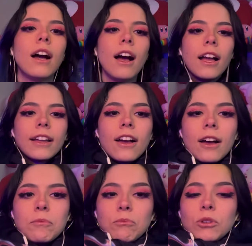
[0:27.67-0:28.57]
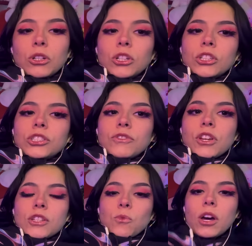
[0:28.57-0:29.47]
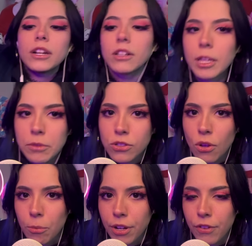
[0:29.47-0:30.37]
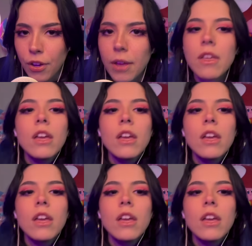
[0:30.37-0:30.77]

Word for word: I got merch. If you guys want it, I'll keep this so brief, okay?